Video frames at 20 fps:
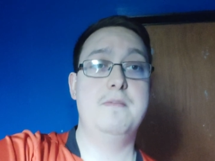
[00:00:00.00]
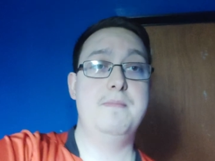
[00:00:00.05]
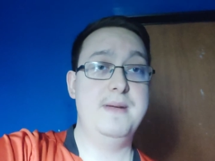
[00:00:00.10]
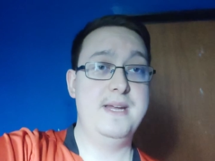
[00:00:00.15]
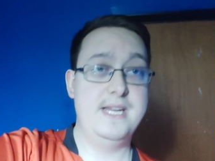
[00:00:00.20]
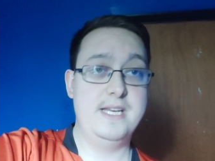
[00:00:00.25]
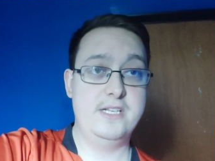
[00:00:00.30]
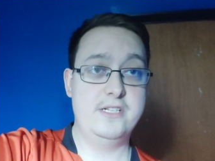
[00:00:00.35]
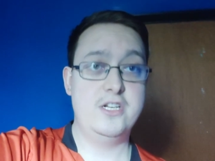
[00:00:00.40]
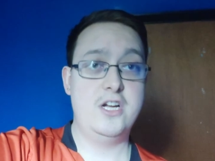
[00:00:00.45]

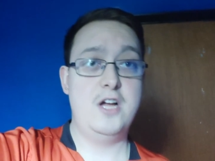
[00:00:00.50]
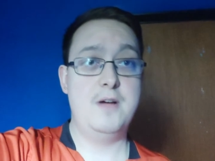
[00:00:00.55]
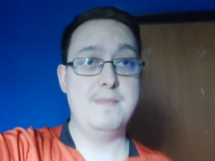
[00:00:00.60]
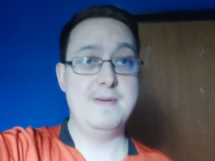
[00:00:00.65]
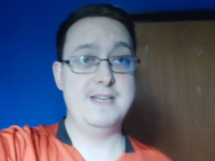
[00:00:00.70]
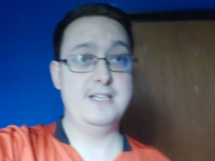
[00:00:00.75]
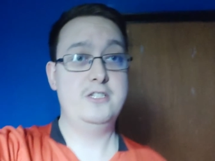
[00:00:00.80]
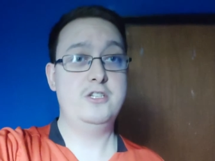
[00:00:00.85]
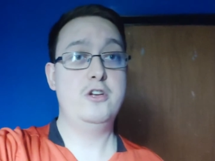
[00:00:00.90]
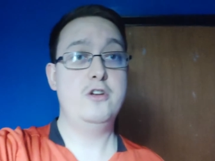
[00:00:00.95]
beating
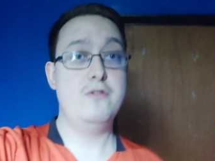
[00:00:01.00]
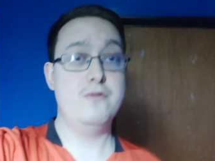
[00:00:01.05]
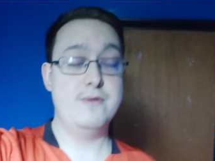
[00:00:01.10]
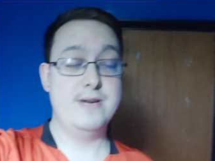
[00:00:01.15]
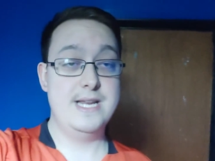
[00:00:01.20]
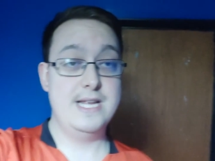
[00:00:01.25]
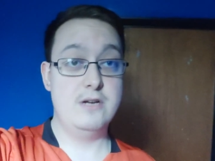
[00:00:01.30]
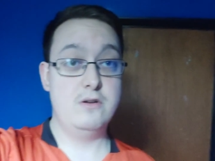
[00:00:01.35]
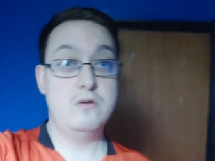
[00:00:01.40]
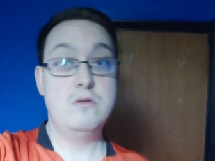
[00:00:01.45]
Derby
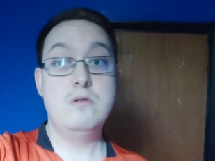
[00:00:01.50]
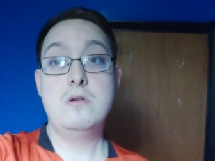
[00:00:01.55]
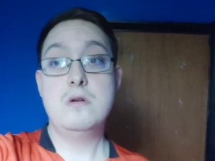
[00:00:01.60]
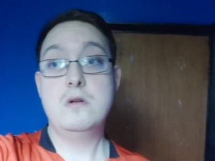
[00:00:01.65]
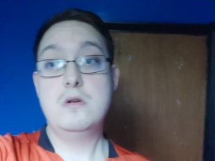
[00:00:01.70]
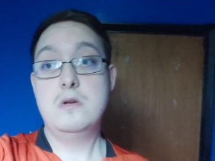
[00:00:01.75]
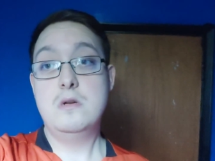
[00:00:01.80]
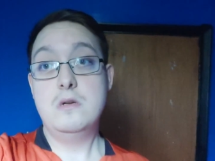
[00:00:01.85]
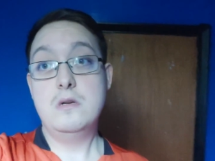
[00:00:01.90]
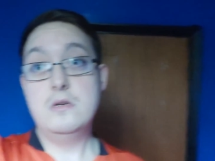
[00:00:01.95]
2-0
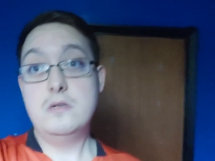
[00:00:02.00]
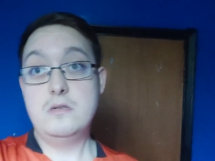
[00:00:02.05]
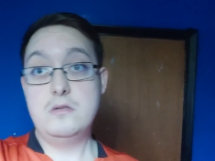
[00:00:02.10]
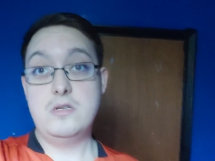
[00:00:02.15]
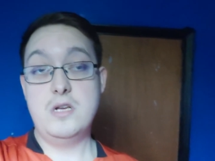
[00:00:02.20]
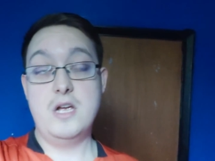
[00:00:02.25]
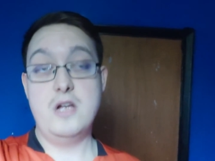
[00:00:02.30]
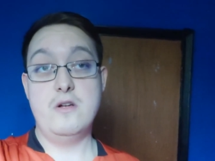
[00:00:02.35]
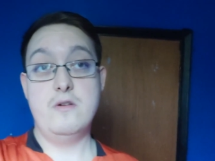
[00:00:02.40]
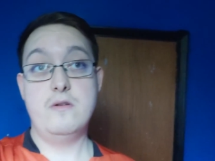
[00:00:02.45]

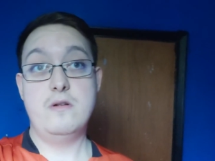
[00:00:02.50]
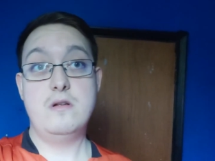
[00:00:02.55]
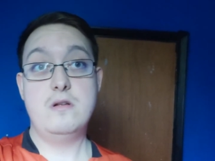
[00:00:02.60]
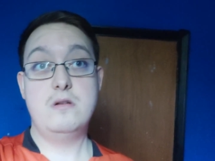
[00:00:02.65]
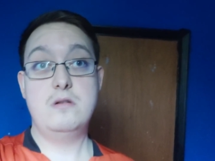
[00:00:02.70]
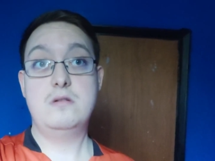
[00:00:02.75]
so